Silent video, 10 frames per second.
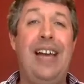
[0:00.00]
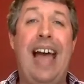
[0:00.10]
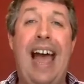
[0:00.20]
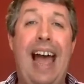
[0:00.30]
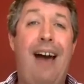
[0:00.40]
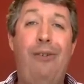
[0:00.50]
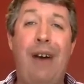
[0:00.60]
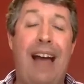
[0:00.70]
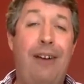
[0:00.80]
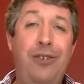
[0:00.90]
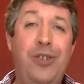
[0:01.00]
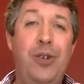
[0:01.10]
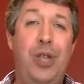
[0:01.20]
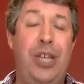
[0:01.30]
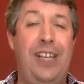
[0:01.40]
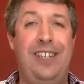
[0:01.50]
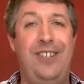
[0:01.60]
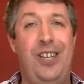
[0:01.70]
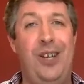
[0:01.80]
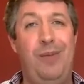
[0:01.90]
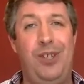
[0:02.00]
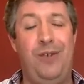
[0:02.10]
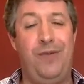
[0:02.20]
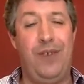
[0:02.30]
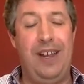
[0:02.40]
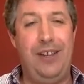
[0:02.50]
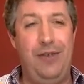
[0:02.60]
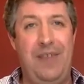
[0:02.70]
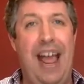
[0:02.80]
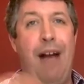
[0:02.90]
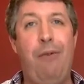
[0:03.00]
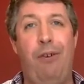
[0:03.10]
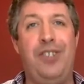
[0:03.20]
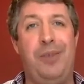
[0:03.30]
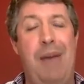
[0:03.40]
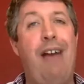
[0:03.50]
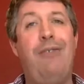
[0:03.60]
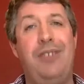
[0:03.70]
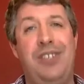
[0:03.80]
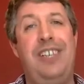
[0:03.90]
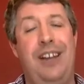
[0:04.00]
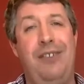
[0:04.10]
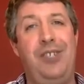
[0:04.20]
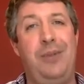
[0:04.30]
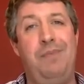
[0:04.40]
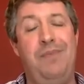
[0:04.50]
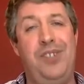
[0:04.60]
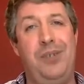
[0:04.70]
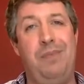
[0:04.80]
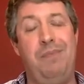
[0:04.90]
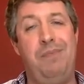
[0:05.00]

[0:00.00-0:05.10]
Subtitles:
how you do things in terms of, you've now got some errors, some